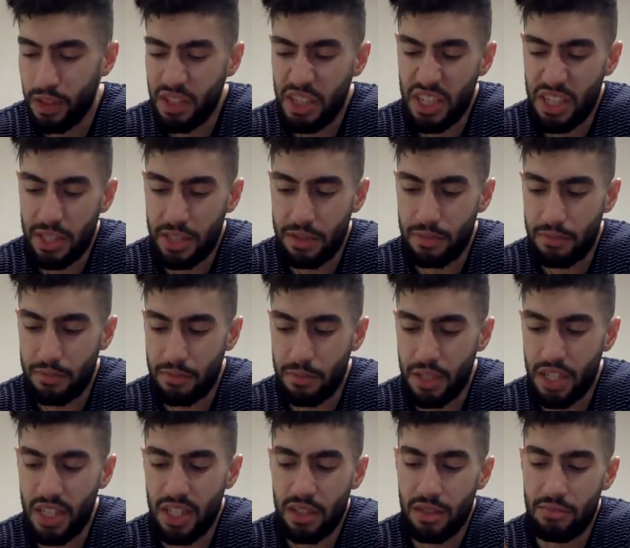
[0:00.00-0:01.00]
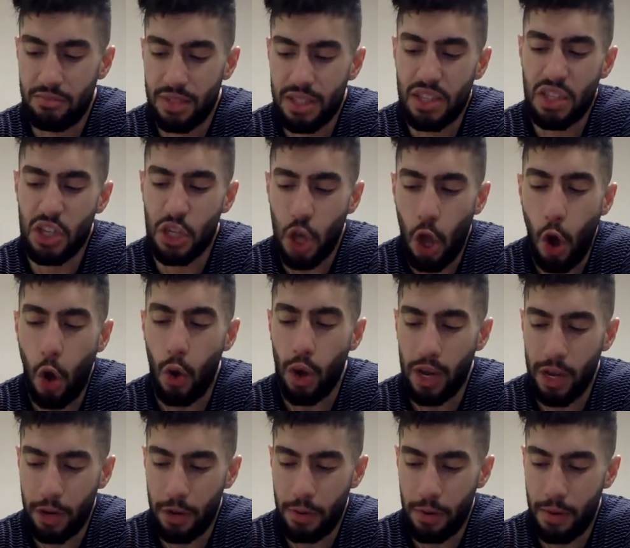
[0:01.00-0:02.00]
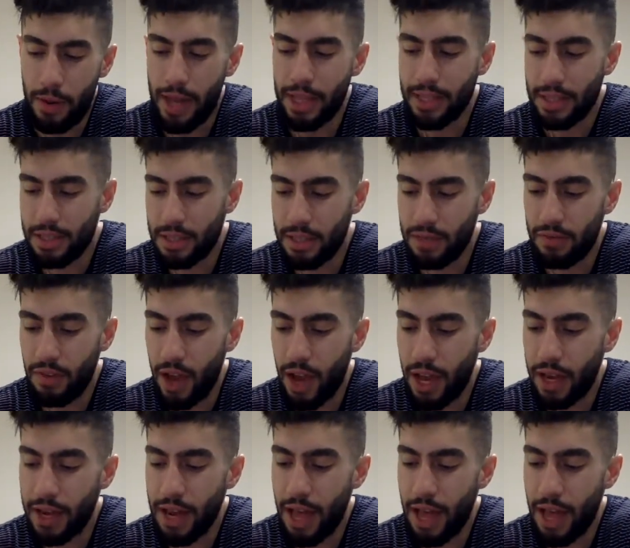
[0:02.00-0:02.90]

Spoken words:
just to know a little bit about this is fine.